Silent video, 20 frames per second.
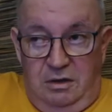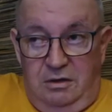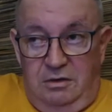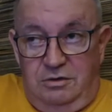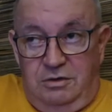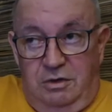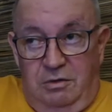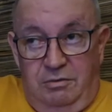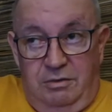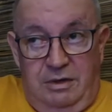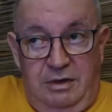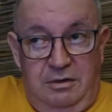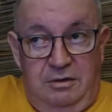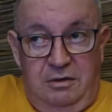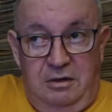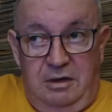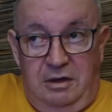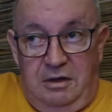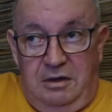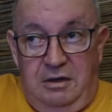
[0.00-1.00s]
so
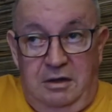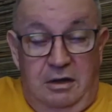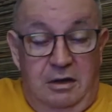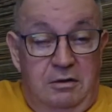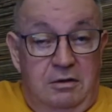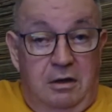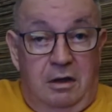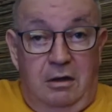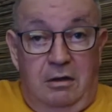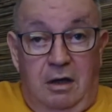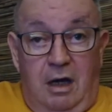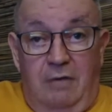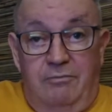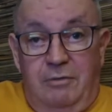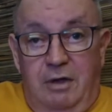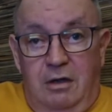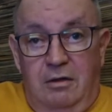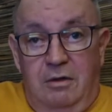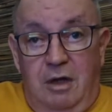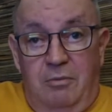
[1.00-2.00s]

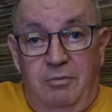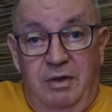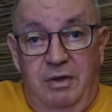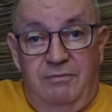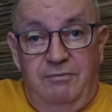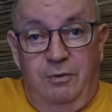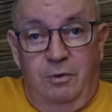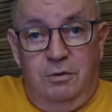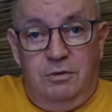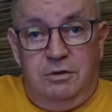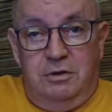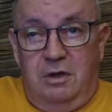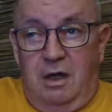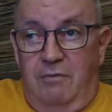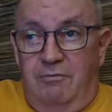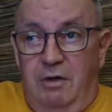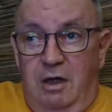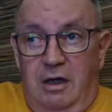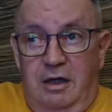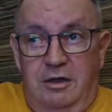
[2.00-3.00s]
I've been fortunate. I've
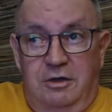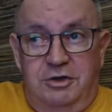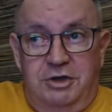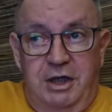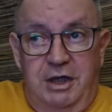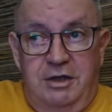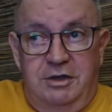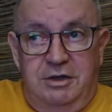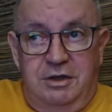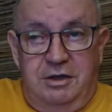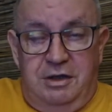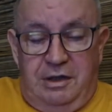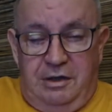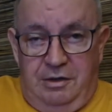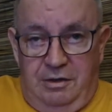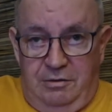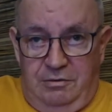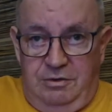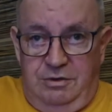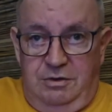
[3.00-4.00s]
not had to change any of
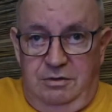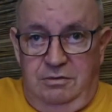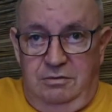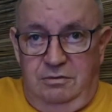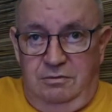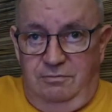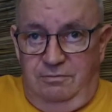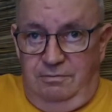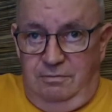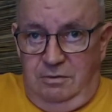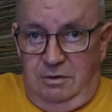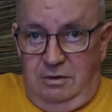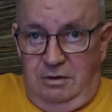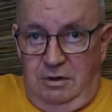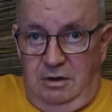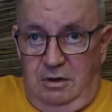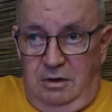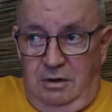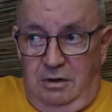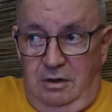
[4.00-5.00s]
those
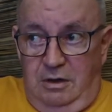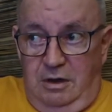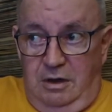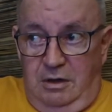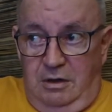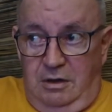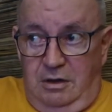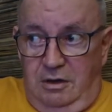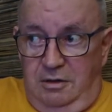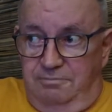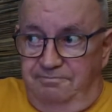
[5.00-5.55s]
in